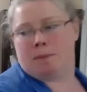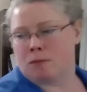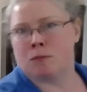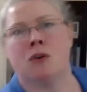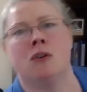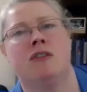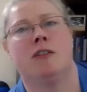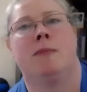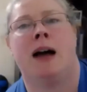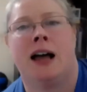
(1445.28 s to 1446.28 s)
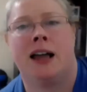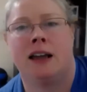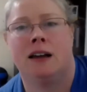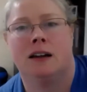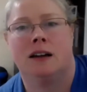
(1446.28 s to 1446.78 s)
move my
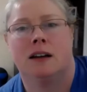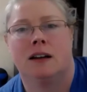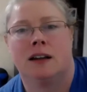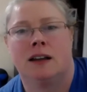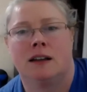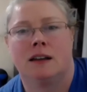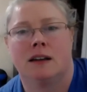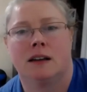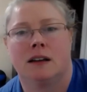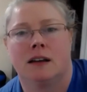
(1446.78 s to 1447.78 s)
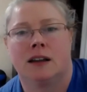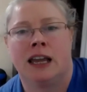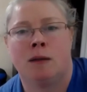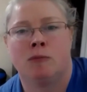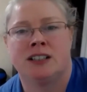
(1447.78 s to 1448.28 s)

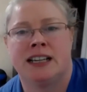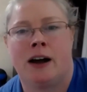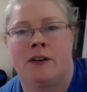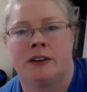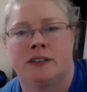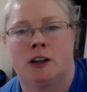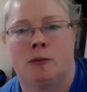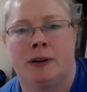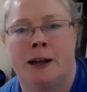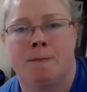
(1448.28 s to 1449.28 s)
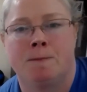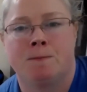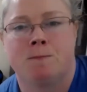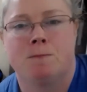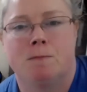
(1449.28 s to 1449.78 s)
hammer down a little
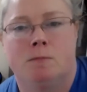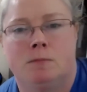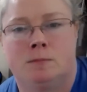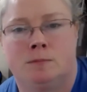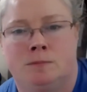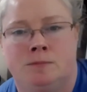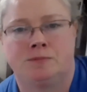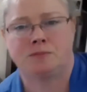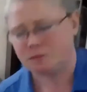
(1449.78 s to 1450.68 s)
bit.